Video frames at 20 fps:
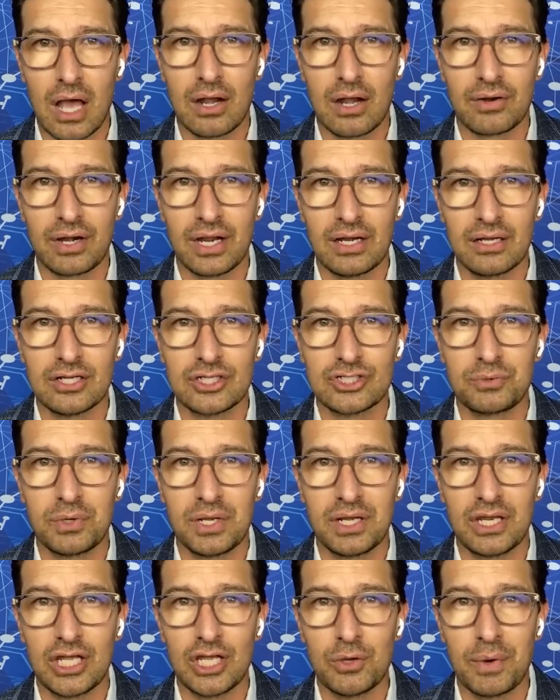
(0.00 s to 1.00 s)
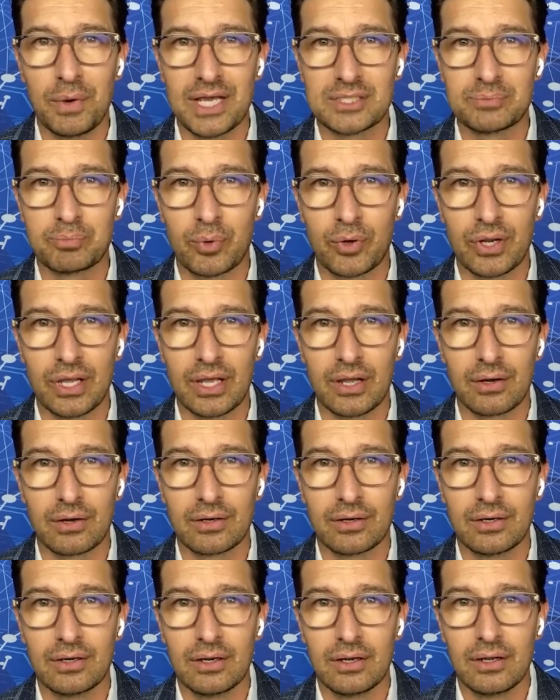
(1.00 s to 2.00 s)
dollar industry in the U S per year,
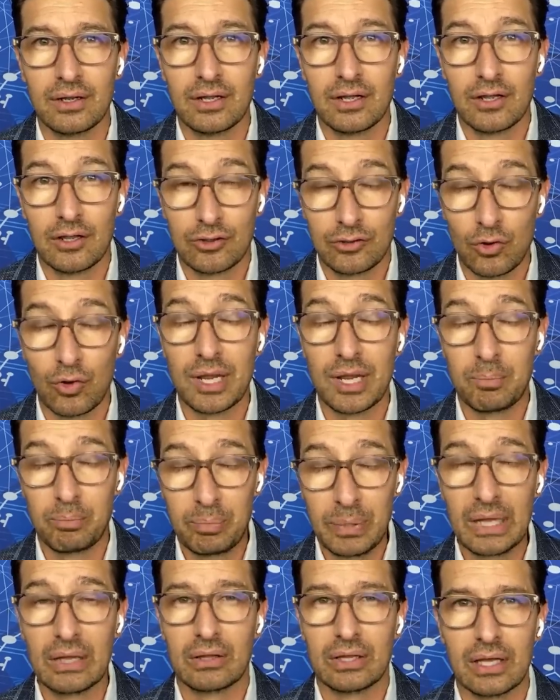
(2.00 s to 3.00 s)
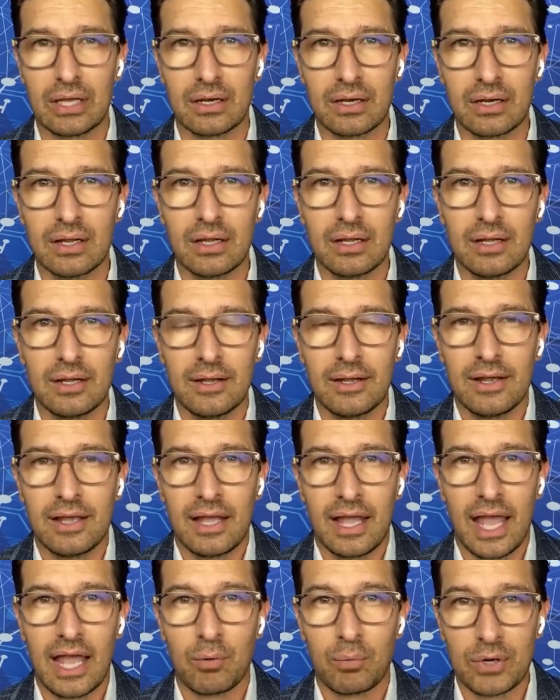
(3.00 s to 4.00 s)
thirty billion.
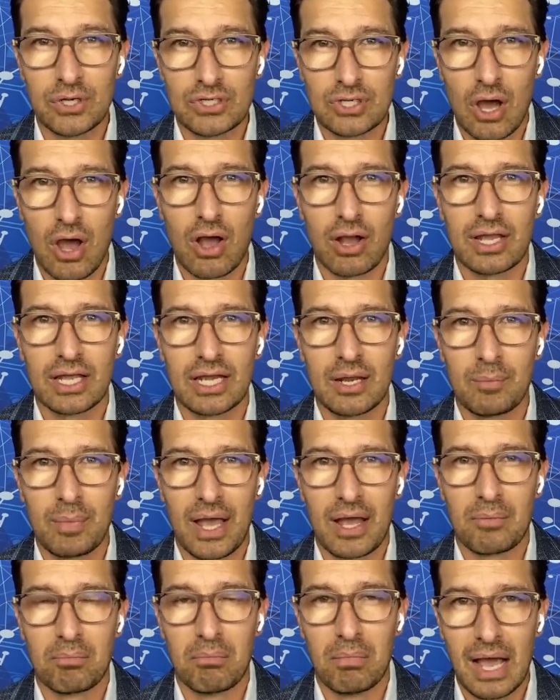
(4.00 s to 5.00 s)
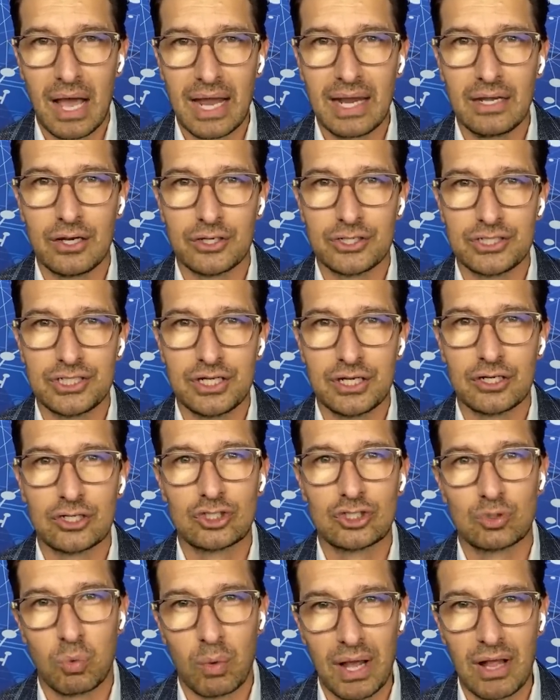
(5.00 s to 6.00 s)
And we're talking about minors here,
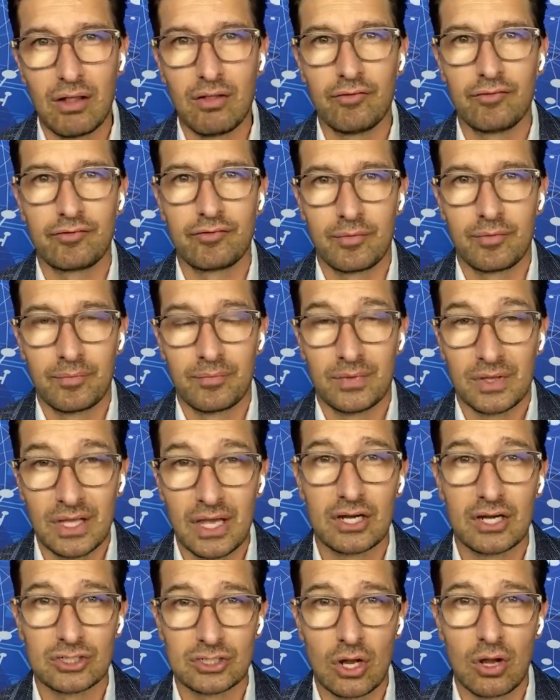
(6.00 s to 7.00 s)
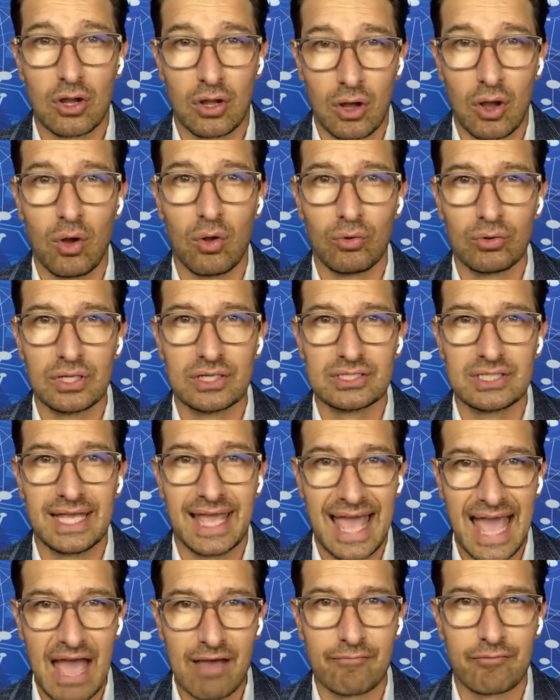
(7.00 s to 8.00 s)
twelve years old is
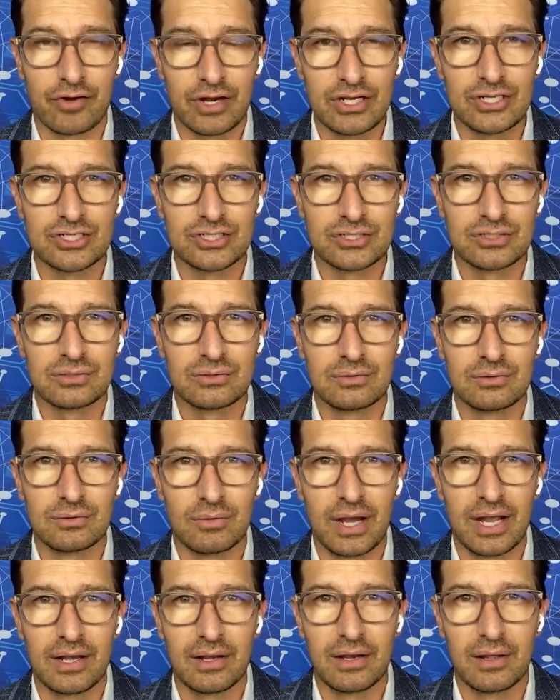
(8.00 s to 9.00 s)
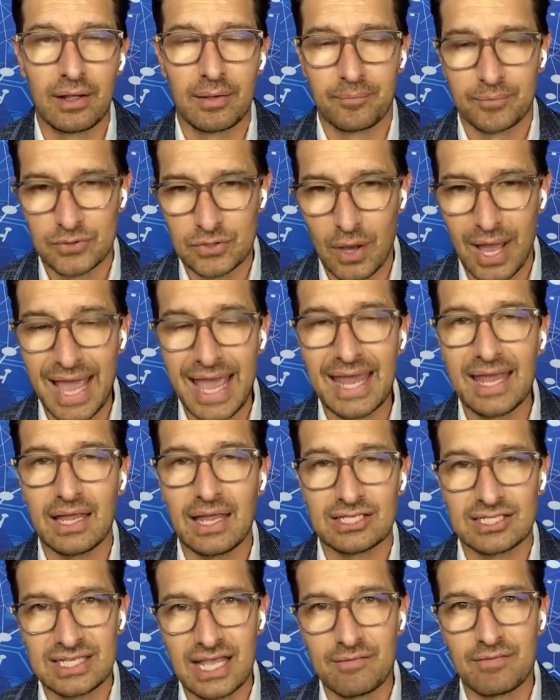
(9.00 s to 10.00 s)
the average, right? So
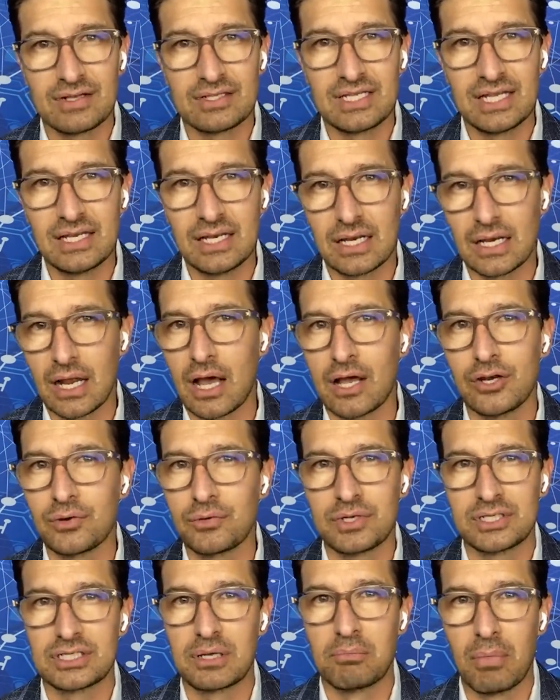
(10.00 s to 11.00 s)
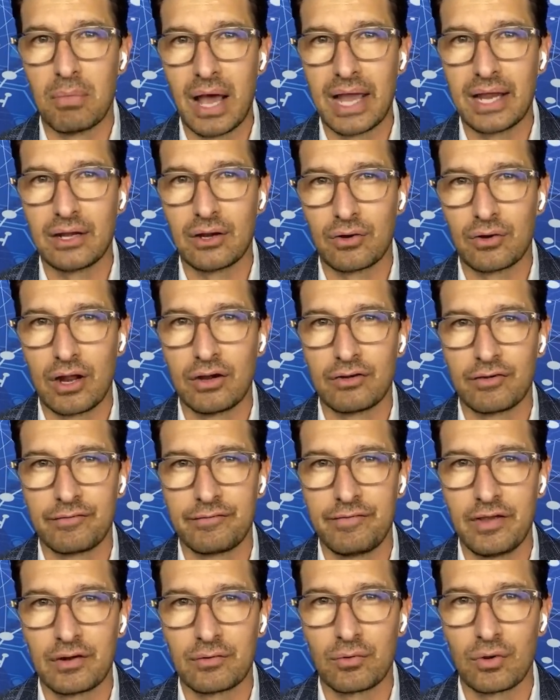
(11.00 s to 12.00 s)
eight, seventeen and under is a minor under
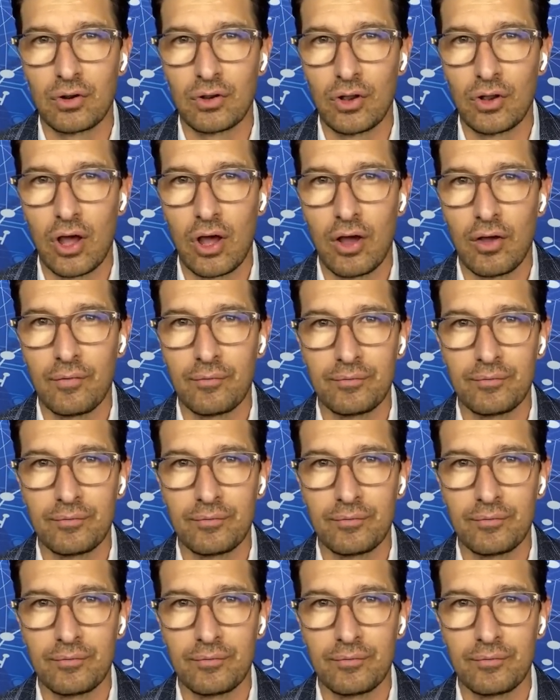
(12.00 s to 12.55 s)
federal law.